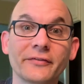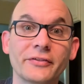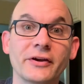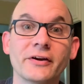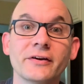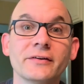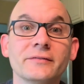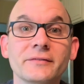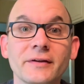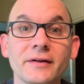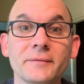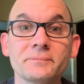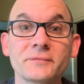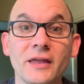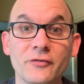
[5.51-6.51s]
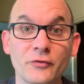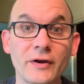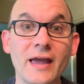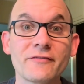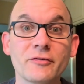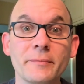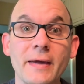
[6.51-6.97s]
there. If we
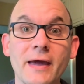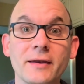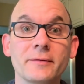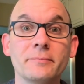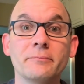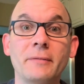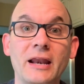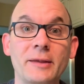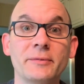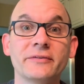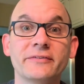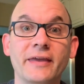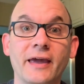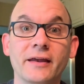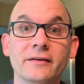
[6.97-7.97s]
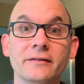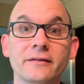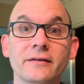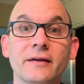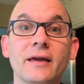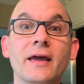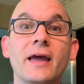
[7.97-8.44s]
haven't met, my name is Dan,
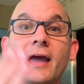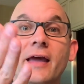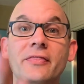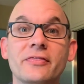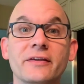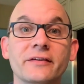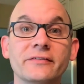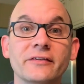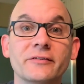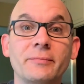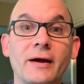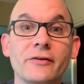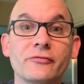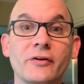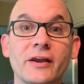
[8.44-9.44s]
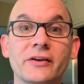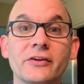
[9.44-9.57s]
and this is my friend,